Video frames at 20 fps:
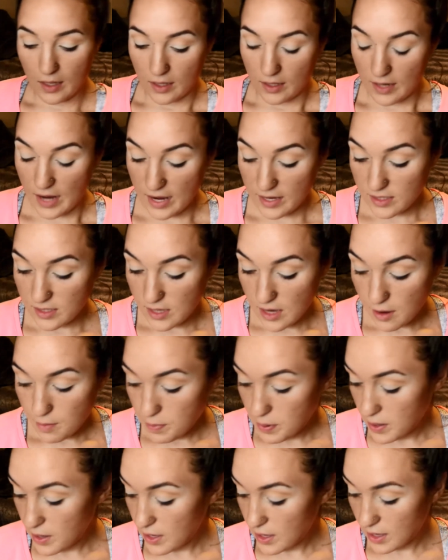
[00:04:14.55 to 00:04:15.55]
Next up,
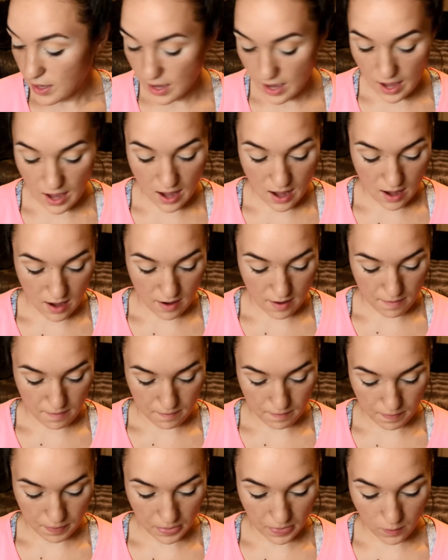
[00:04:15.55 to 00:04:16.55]

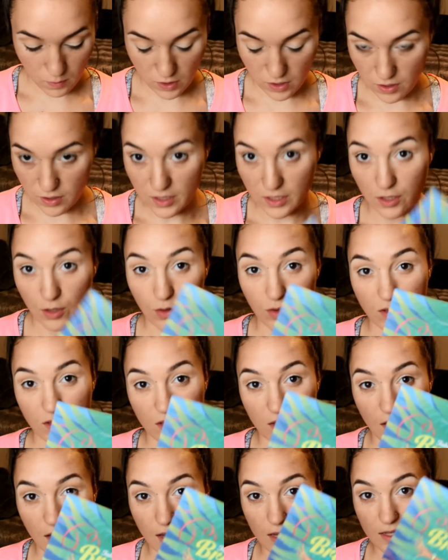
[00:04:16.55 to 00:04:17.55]
we're going to use
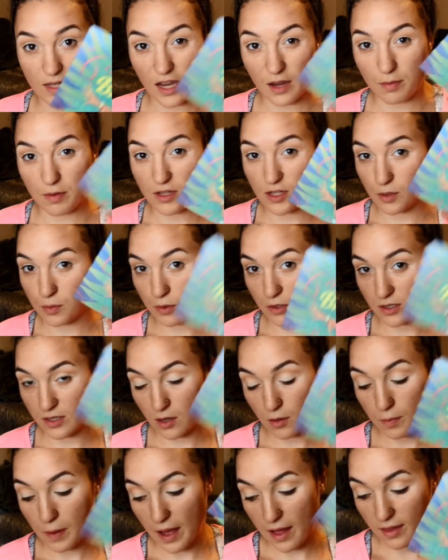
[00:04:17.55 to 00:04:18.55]
the Take Me to
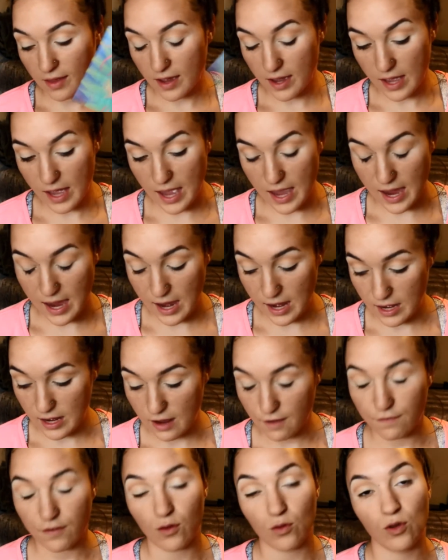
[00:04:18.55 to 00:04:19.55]
Brazil palette, and
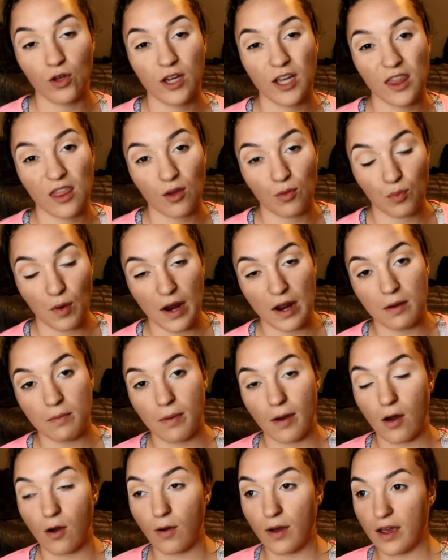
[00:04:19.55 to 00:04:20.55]
if you look at the
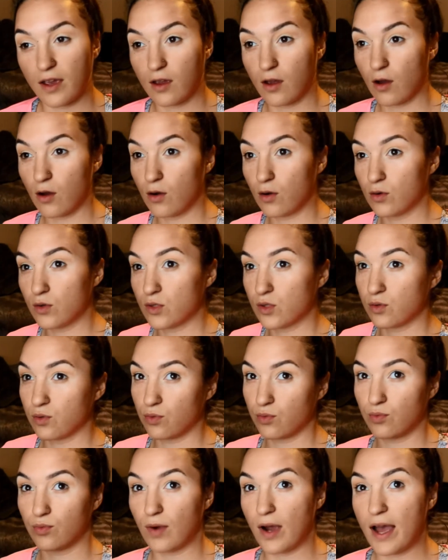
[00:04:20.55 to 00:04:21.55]
rainbow, it goes
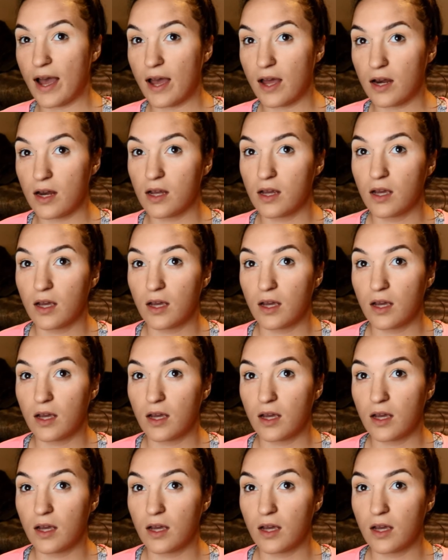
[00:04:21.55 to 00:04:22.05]
red,